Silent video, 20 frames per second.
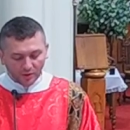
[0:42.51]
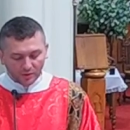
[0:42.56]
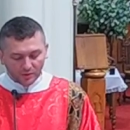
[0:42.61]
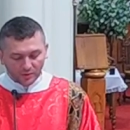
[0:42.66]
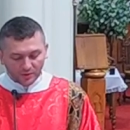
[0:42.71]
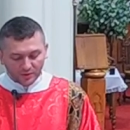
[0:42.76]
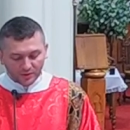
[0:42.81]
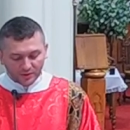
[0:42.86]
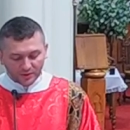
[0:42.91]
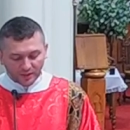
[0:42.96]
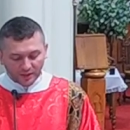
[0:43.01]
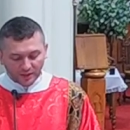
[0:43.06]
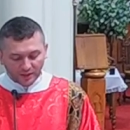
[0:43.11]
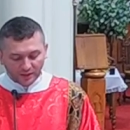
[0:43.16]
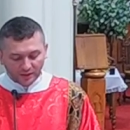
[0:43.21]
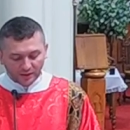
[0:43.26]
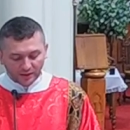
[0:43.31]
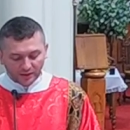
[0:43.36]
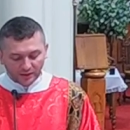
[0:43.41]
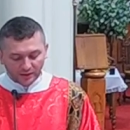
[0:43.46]
who is
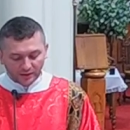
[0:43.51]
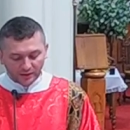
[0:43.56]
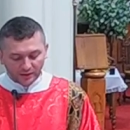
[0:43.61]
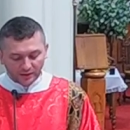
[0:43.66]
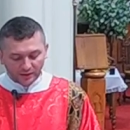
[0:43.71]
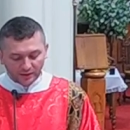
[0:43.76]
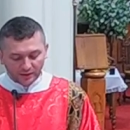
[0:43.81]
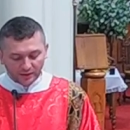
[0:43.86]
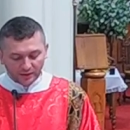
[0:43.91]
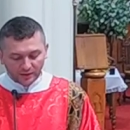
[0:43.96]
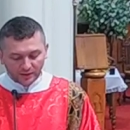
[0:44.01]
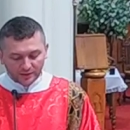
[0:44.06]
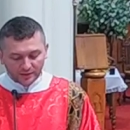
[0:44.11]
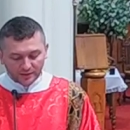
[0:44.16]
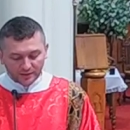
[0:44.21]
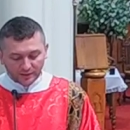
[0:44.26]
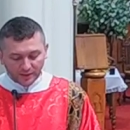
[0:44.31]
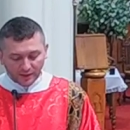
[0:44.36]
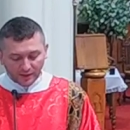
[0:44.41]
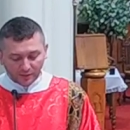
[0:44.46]
dying is
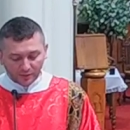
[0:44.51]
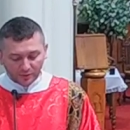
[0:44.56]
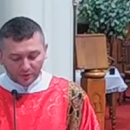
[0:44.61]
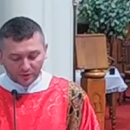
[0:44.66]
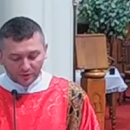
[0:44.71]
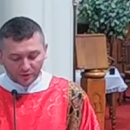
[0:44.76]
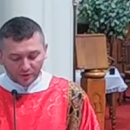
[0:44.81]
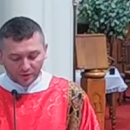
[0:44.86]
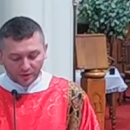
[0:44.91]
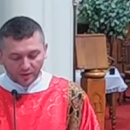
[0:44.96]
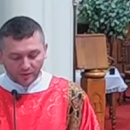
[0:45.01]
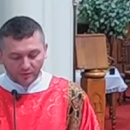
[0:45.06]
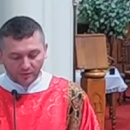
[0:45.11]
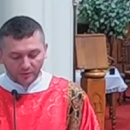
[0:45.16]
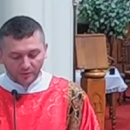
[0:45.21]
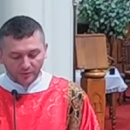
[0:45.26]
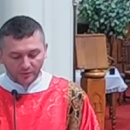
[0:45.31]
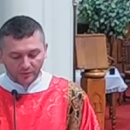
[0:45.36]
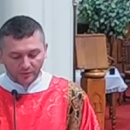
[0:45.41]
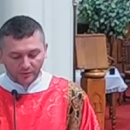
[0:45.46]
a loud
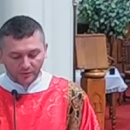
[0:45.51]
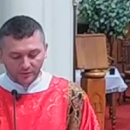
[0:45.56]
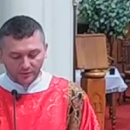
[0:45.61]
crowd.